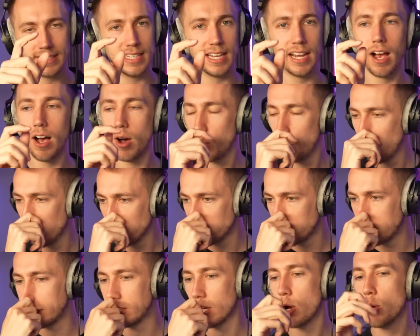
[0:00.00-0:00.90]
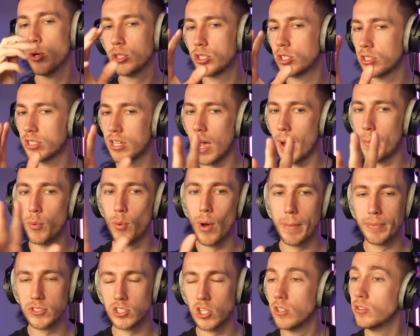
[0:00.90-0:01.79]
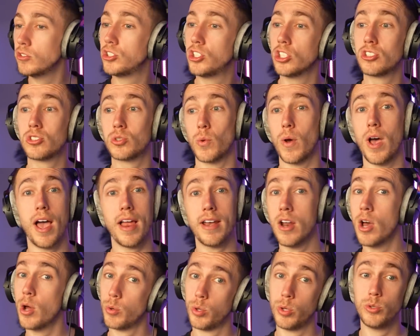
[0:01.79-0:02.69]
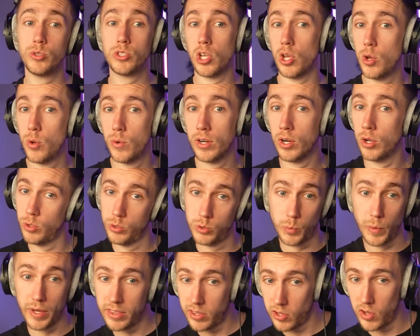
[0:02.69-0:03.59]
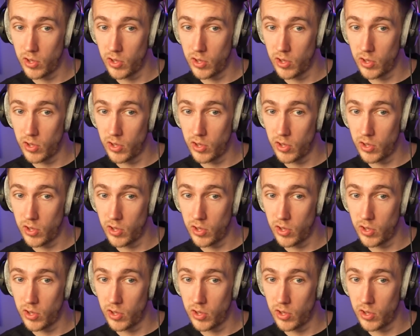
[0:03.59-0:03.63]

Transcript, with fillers: is it. I'll watch those couple episodes just so I know who's who and who's with